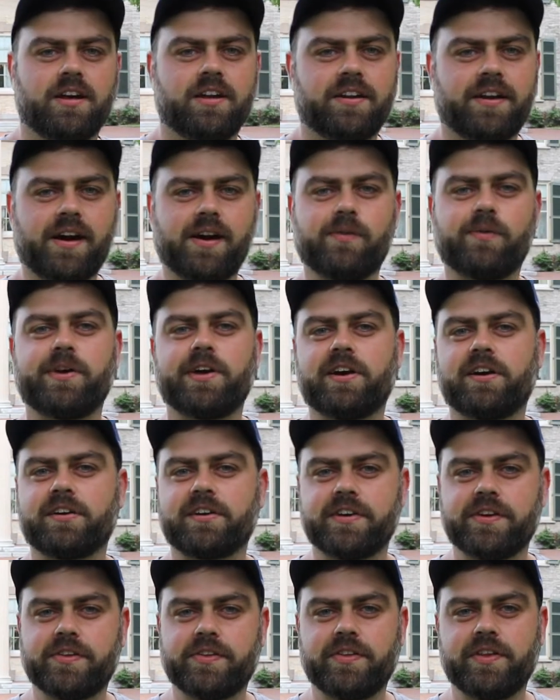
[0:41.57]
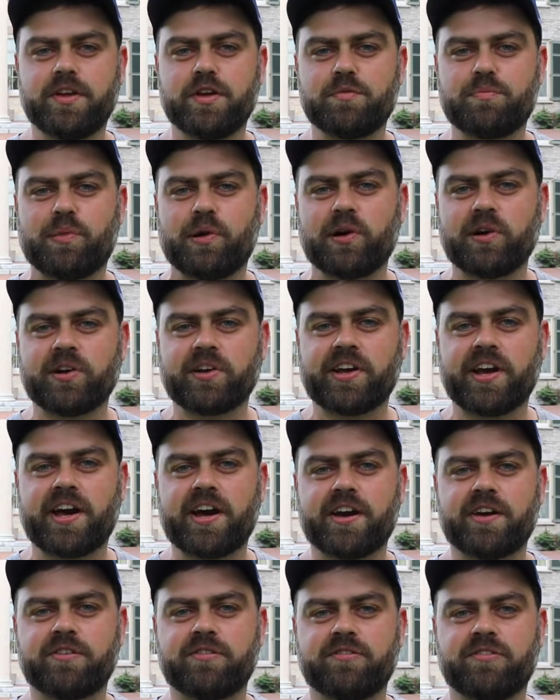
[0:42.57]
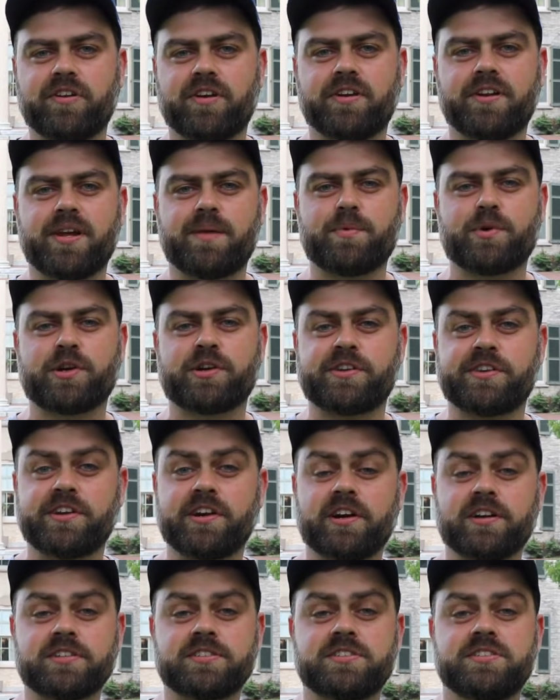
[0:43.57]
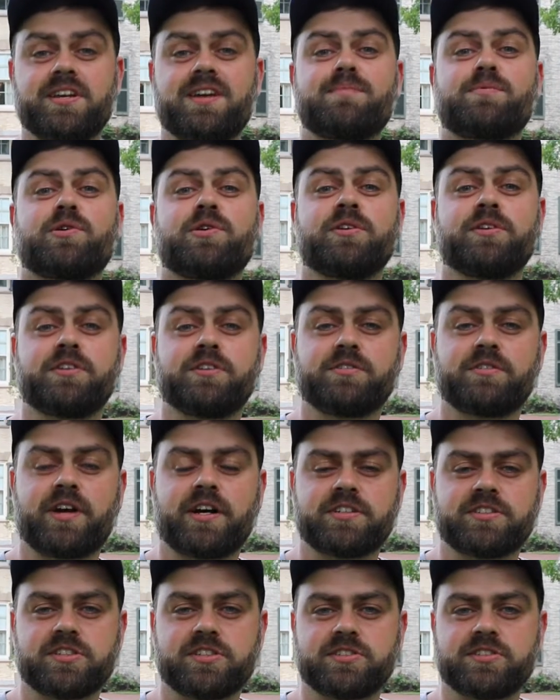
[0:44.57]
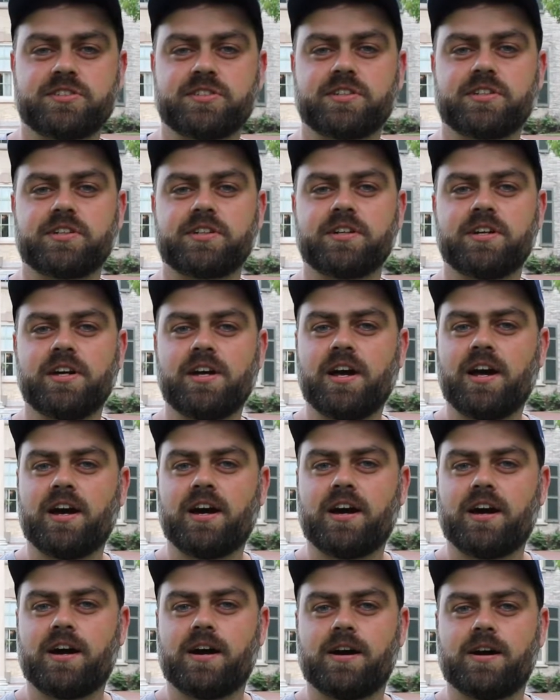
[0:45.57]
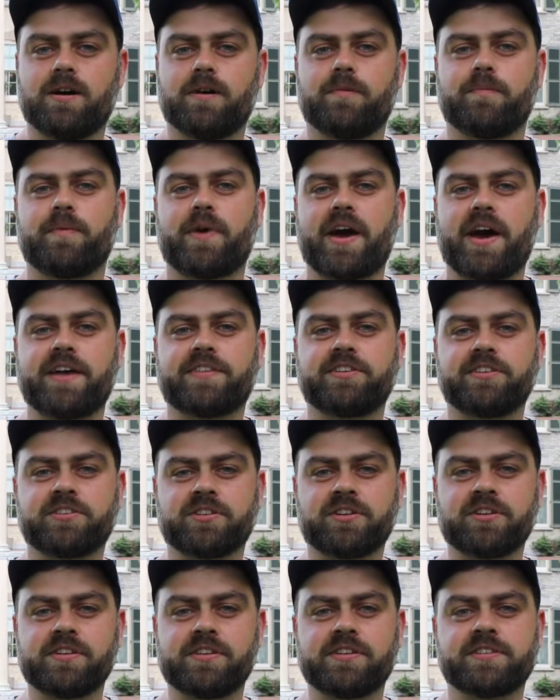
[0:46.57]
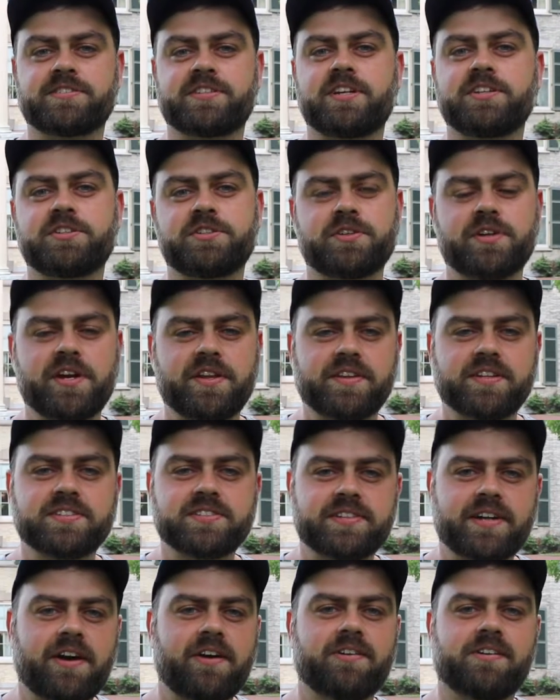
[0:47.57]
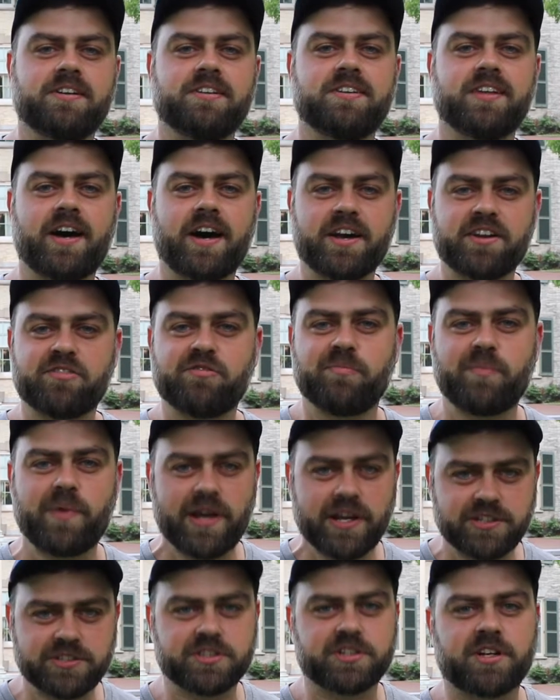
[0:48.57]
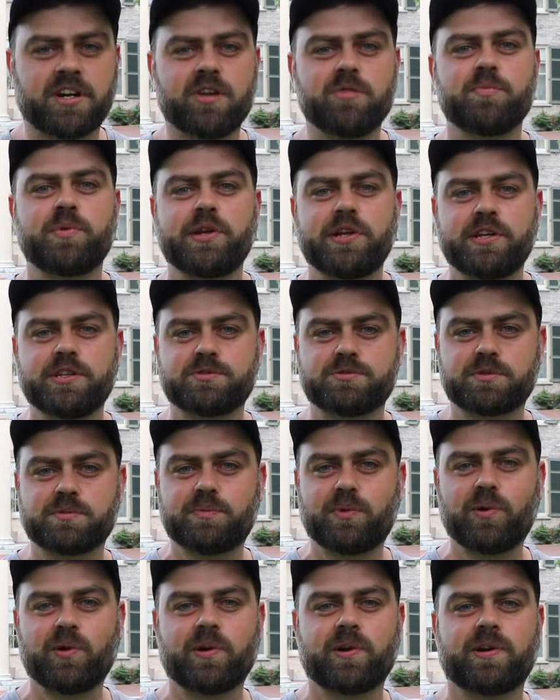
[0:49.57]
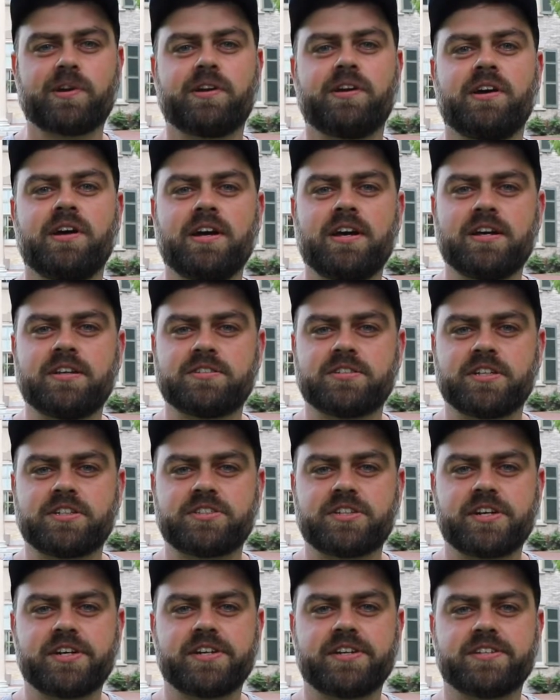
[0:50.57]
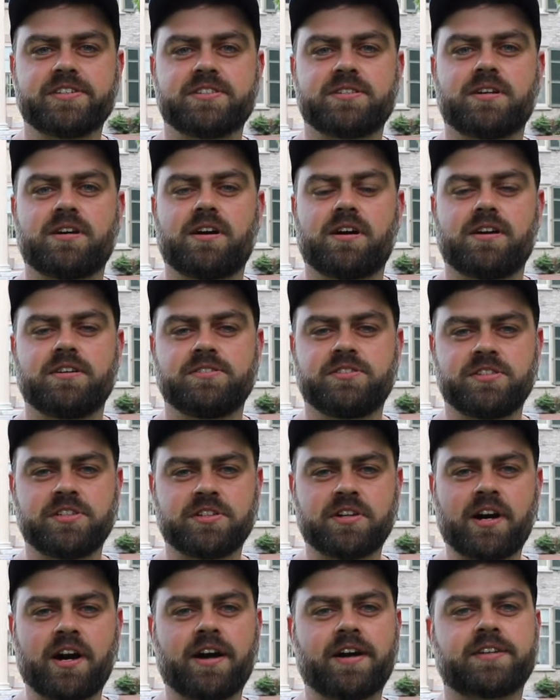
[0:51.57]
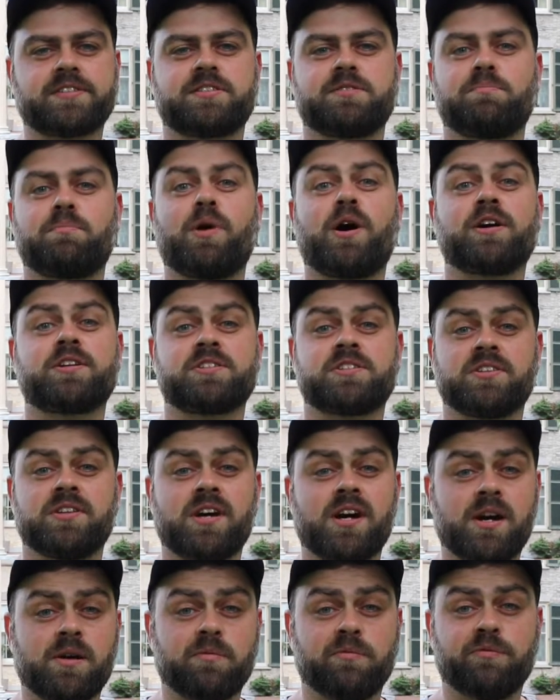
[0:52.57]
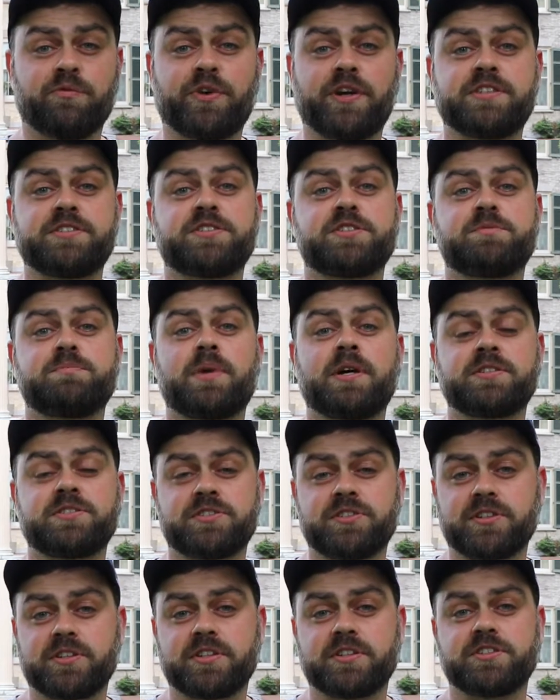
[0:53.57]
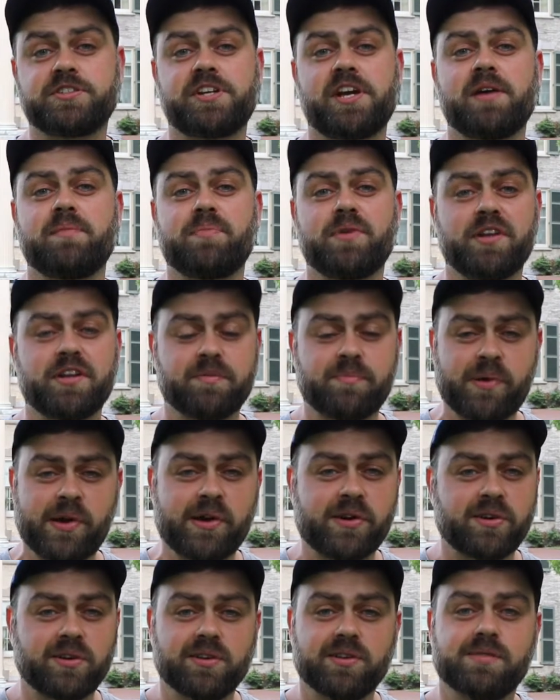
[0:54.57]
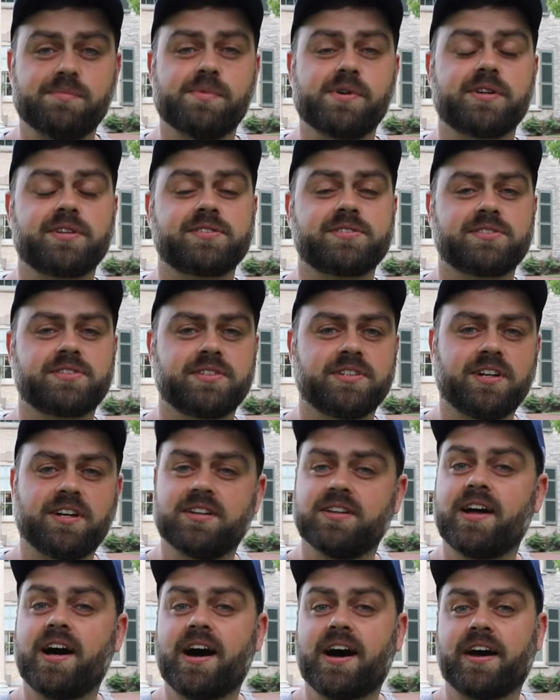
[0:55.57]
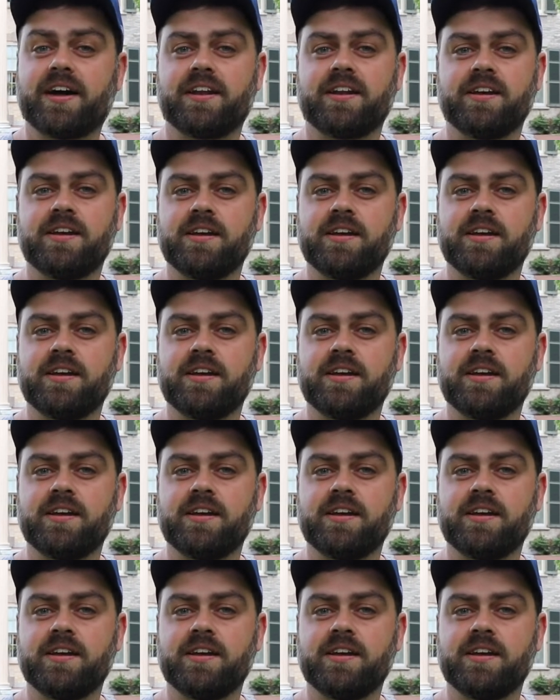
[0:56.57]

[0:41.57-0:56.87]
Now we are in the Park Ave neighborhood of the Arts neighborhood in Rochester. At the turn of the century in this town, a lot of major companies were born, such as Xerox, Bosch & Lomb, French's Mustard, Champion Apparel, amongst a lot.